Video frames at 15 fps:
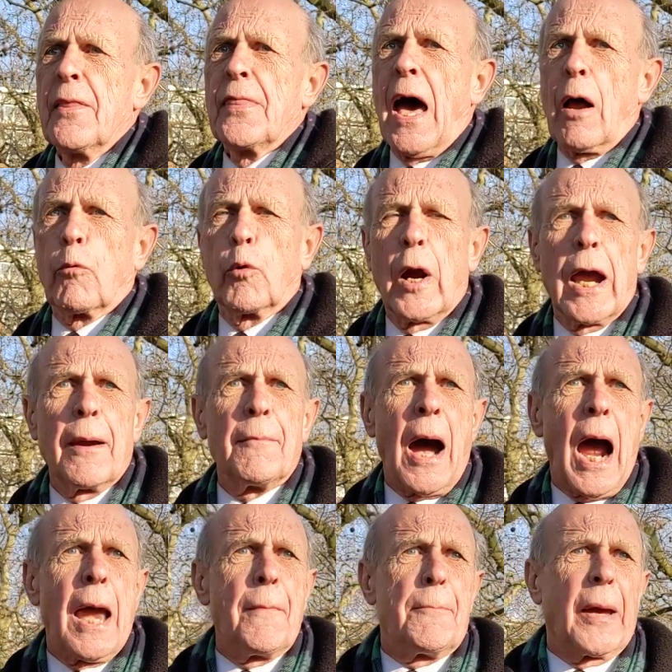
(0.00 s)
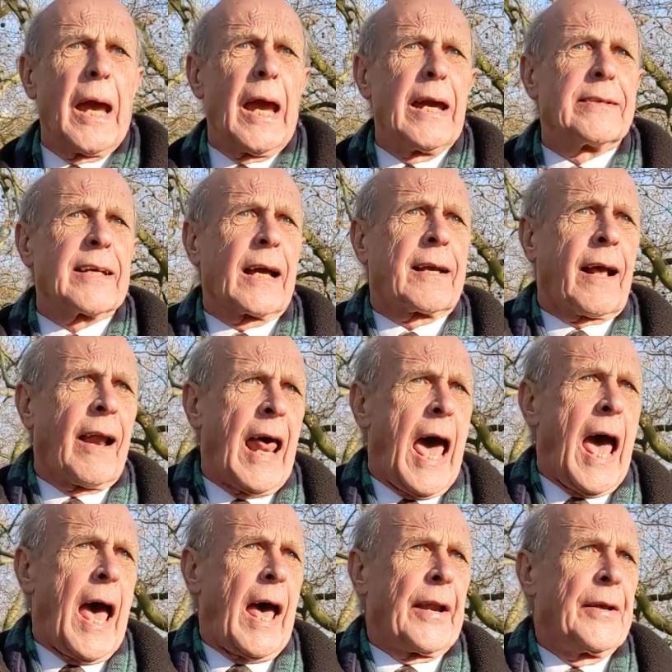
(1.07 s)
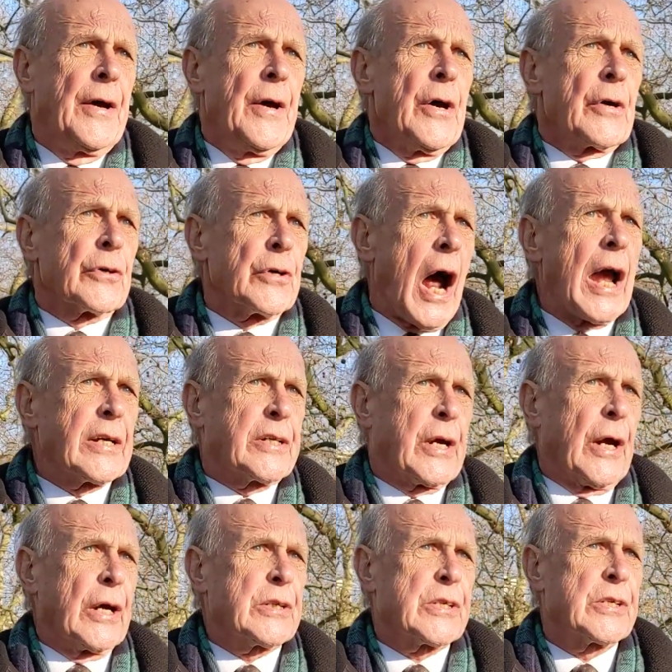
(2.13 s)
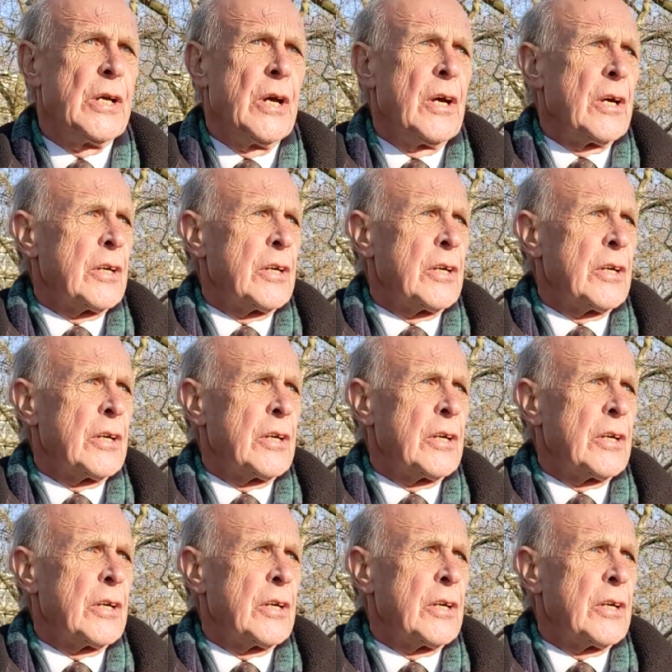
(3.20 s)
that we might be declared righteous,